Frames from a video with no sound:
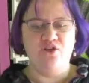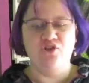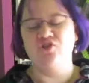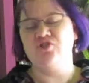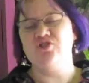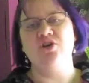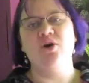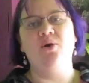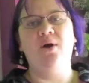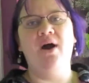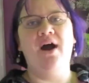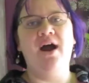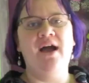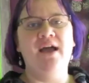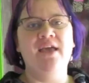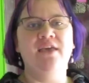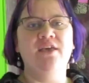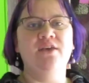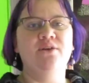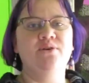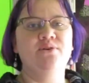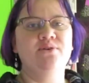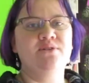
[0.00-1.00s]
So I
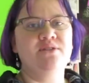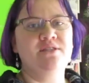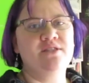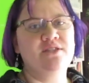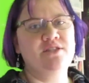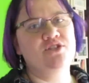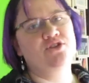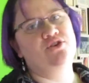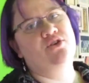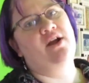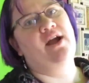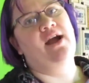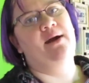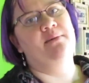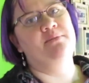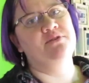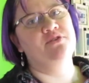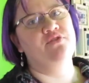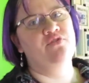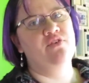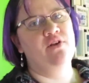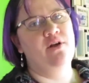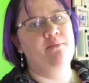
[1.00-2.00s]
used the
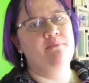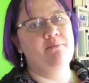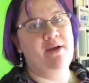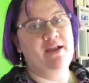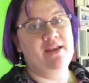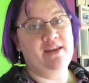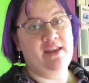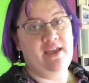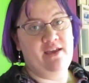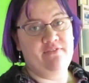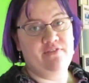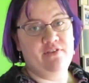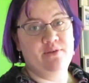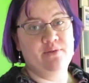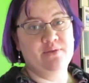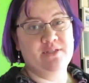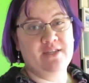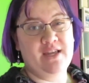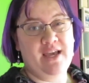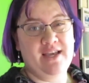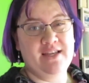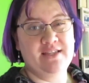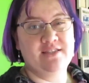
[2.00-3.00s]
scraps from my nephew's
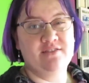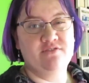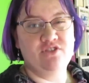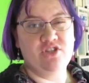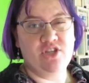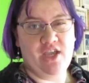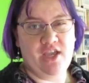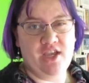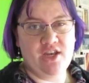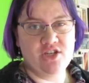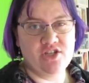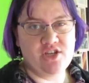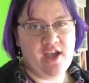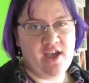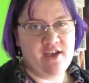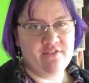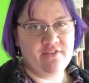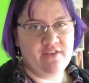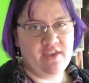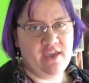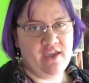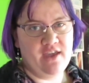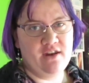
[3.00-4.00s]
Tides of Change
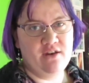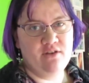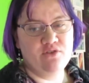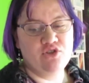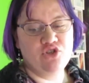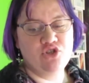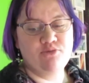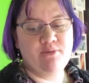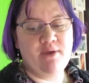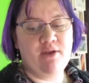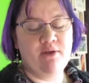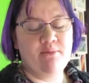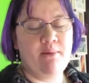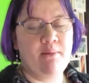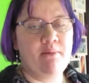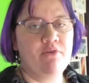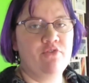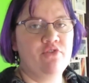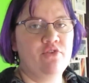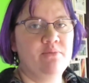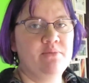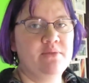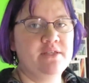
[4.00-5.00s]
Afghan, which you may
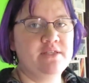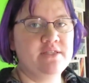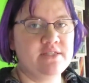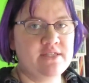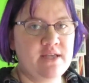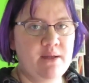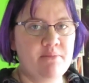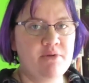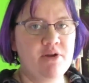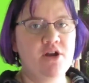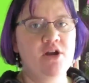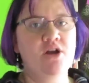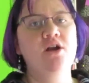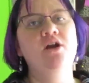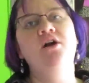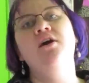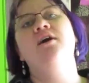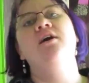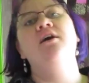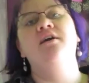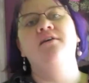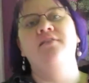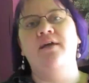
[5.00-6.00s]
remember from this summer.
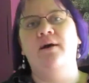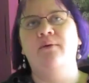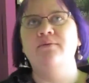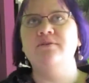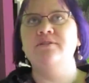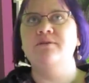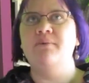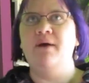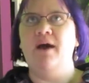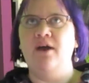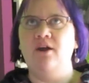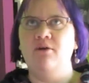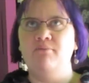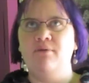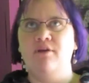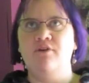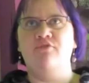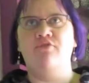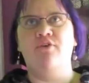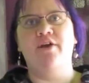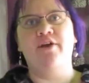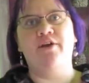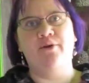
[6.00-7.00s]
That was a pattern by
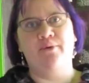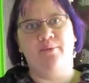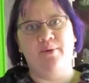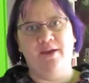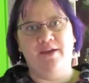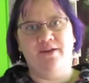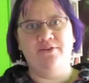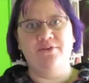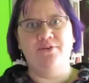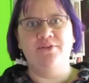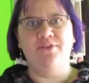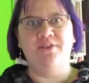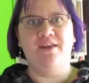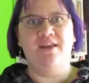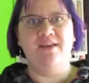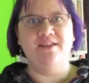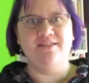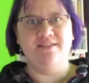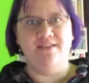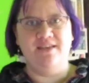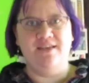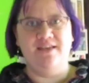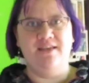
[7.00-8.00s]
Franco Randall that I
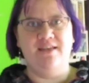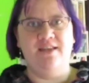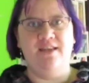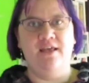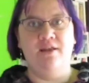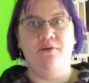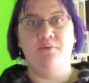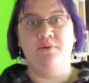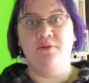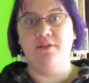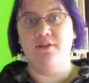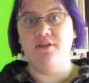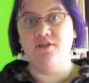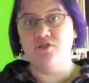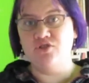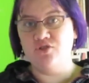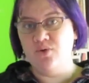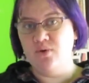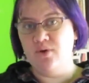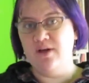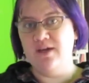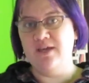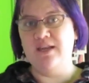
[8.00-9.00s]
did and really
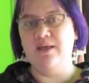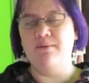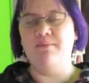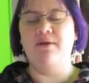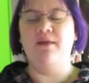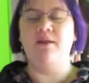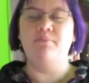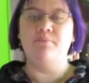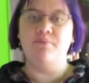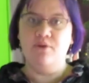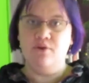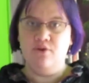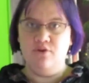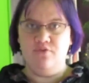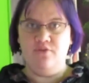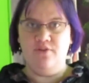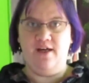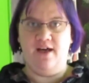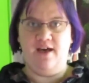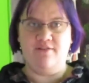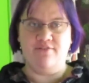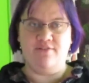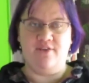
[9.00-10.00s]
enjoyed and made a
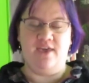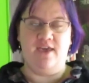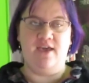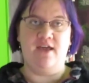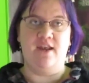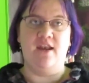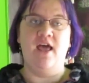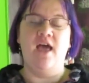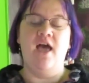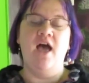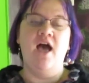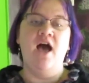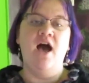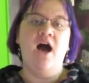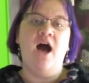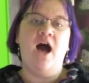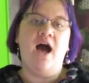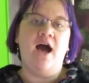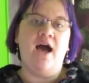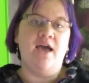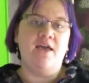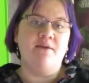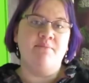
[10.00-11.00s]
beautiful Afghan.
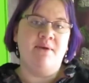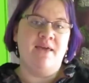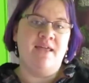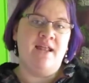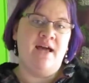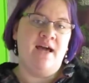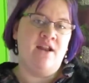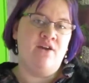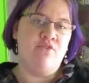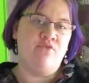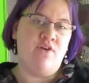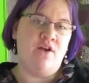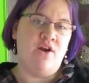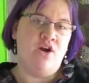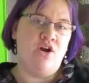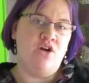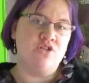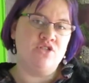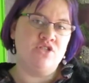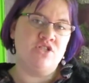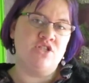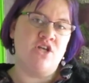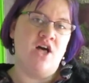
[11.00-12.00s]
I made it out of Red
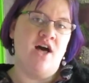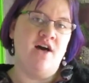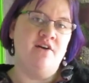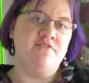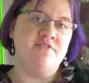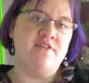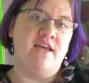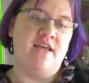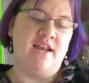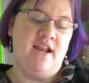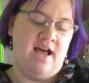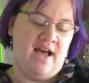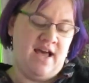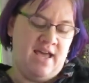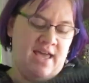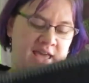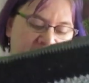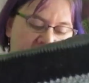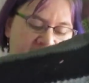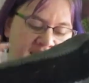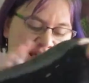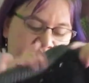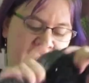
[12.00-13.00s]
Heart Soft and I
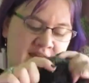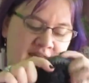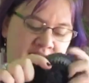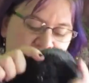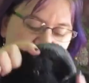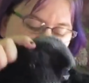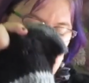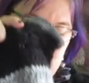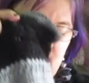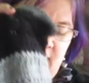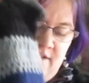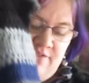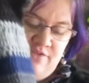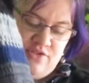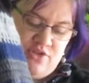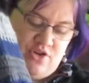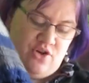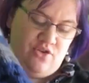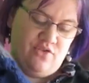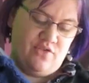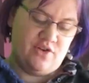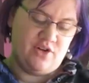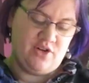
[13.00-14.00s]
had
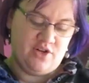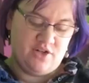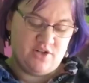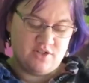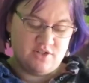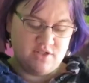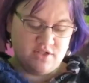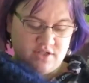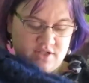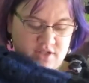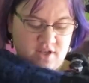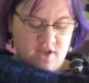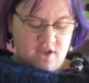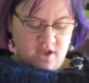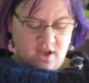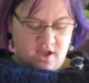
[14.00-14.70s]
leftovers